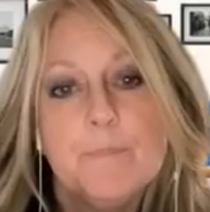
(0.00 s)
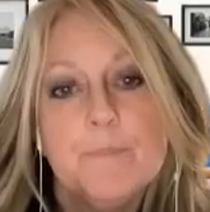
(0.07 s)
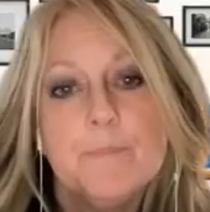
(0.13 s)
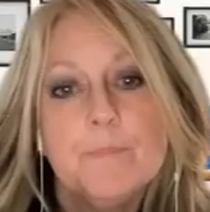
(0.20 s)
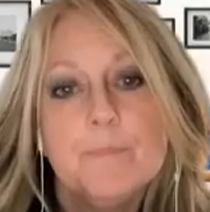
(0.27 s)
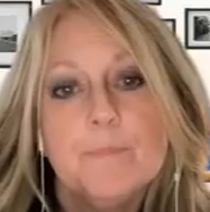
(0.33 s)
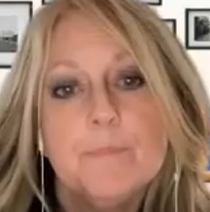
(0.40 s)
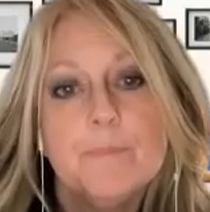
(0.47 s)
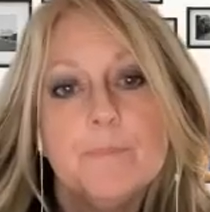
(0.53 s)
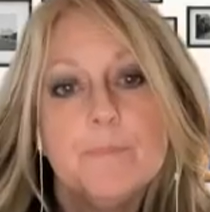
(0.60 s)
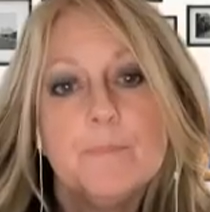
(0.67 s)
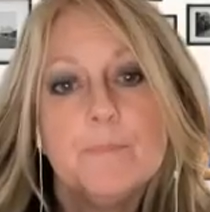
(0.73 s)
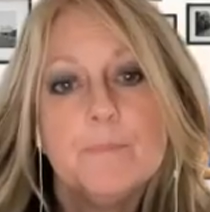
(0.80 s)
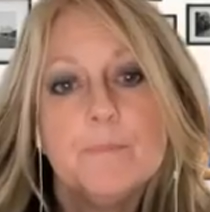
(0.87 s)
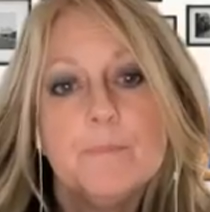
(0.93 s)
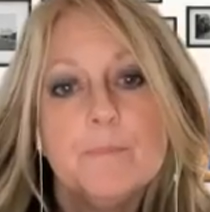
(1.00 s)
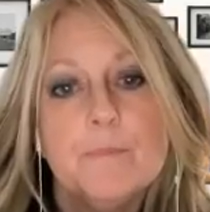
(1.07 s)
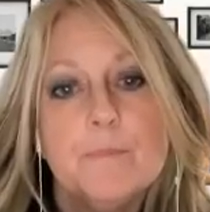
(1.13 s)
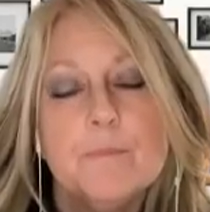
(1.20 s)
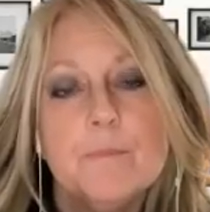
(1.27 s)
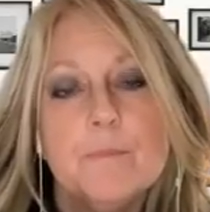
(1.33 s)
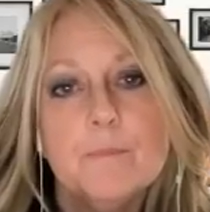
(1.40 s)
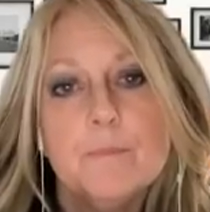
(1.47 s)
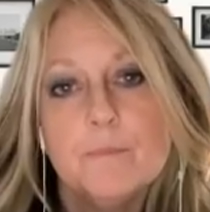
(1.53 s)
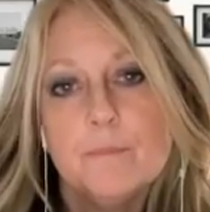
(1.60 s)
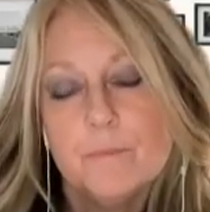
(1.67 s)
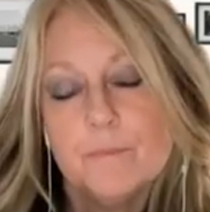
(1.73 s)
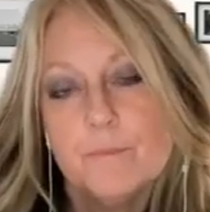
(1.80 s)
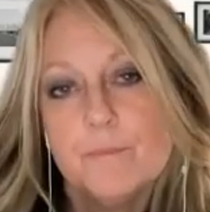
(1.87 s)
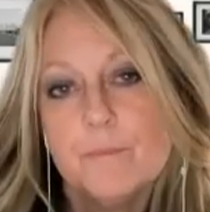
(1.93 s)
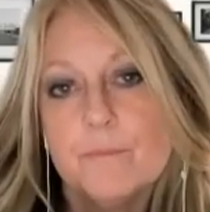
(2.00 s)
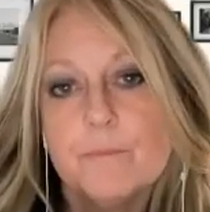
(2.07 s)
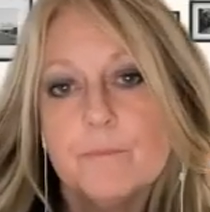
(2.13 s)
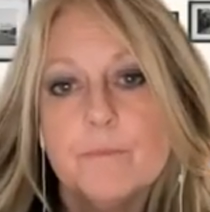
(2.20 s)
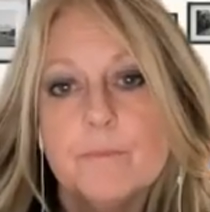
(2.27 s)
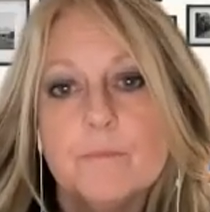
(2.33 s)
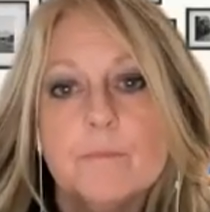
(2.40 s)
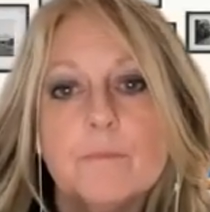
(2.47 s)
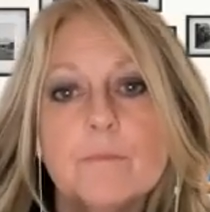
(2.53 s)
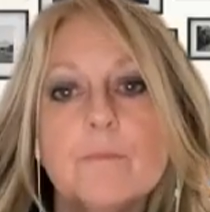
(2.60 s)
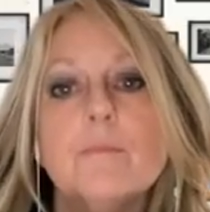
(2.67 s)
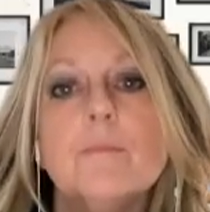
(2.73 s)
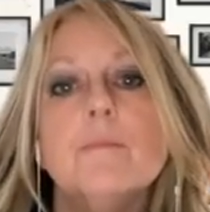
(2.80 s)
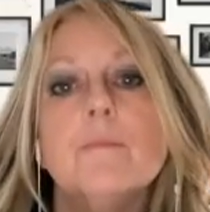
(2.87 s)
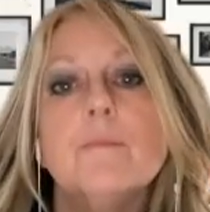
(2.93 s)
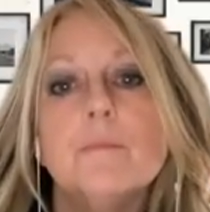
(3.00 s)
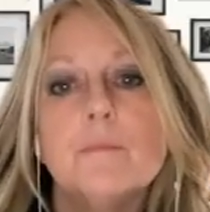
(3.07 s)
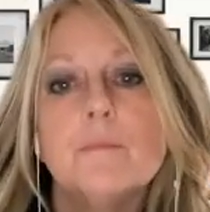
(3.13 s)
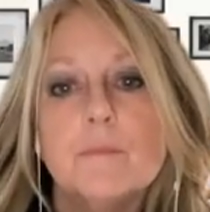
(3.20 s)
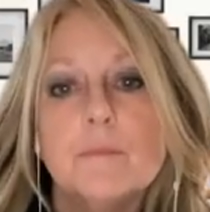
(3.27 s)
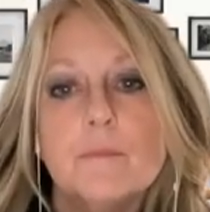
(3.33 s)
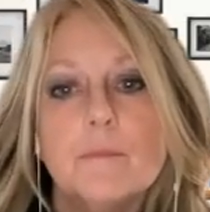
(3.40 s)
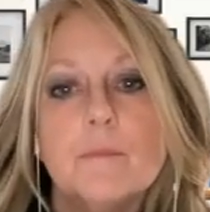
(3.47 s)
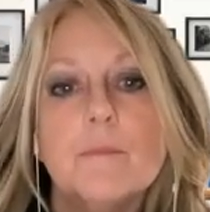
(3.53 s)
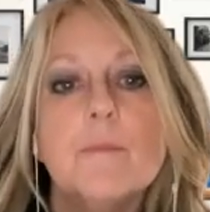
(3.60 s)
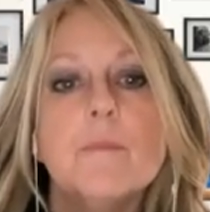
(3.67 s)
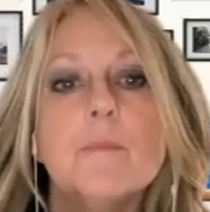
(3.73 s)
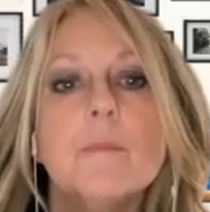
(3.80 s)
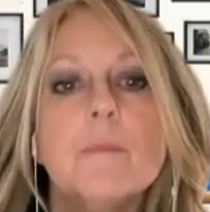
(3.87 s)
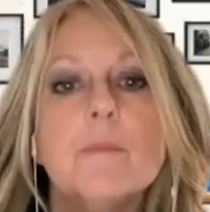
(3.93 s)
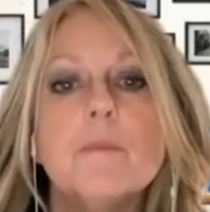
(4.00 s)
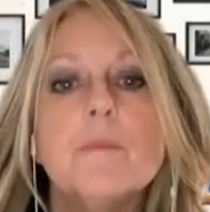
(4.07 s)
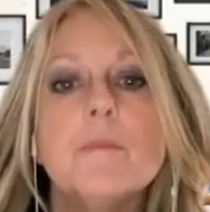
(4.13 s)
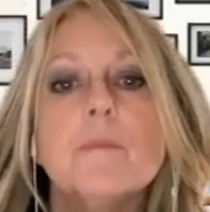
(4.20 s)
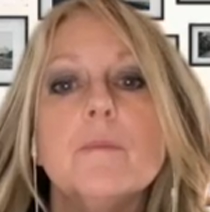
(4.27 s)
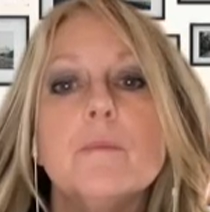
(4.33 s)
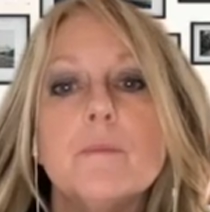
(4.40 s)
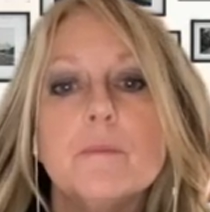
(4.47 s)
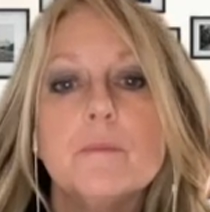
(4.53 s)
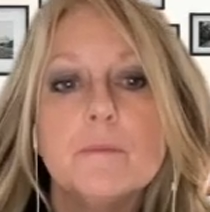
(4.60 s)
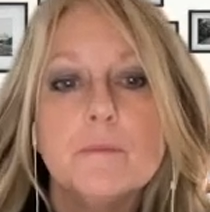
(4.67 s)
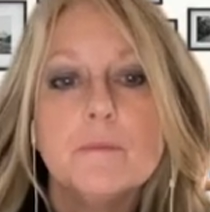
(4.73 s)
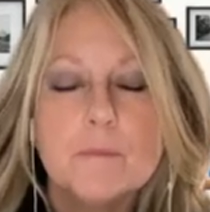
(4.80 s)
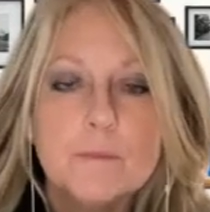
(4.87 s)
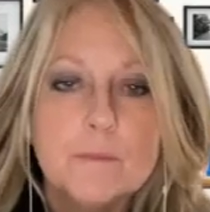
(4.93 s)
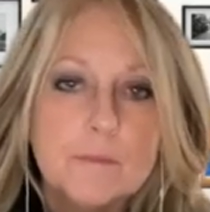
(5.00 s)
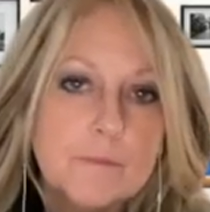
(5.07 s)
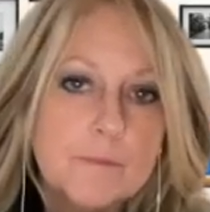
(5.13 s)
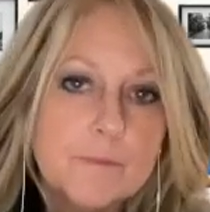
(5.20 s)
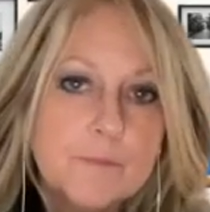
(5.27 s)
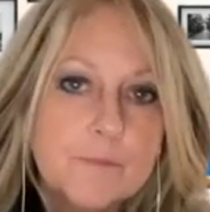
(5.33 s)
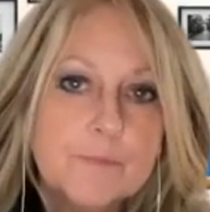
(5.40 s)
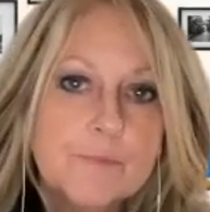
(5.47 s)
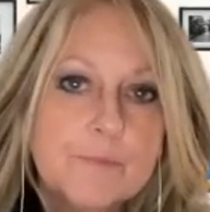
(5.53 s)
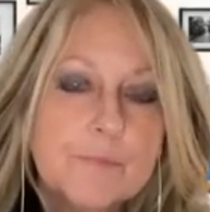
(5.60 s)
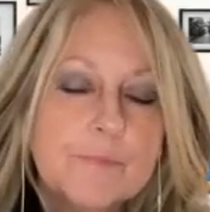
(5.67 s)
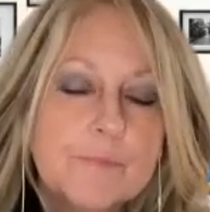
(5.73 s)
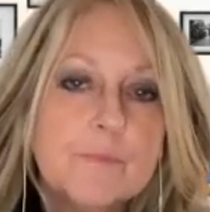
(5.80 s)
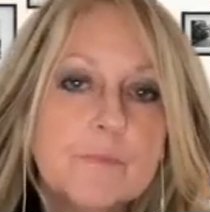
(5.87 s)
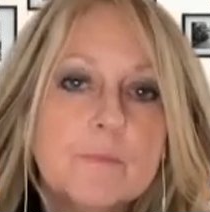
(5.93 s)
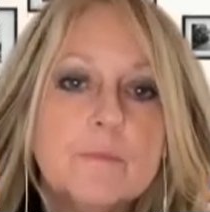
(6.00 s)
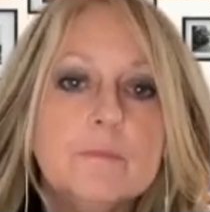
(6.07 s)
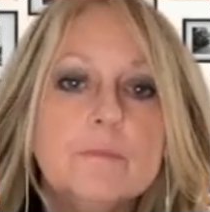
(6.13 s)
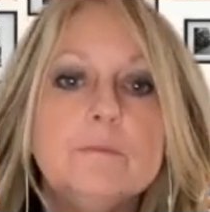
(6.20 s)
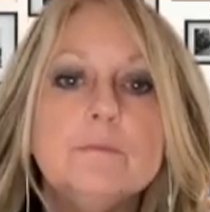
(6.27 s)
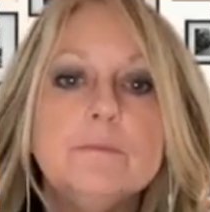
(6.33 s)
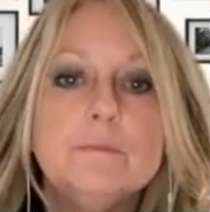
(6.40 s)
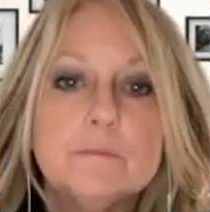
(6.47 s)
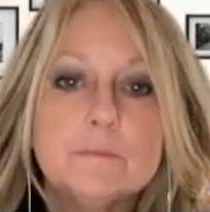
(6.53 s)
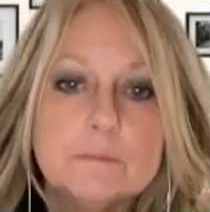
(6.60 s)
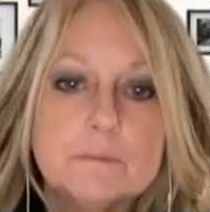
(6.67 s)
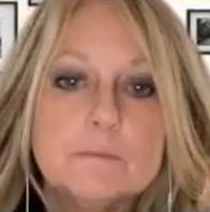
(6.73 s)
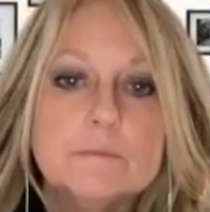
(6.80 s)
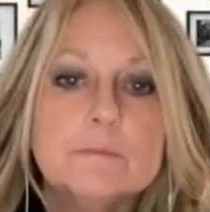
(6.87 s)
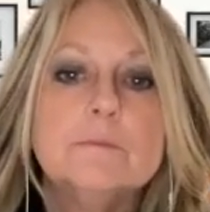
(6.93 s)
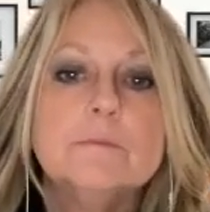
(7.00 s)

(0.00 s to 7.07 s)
No words are spoken by the person on screen.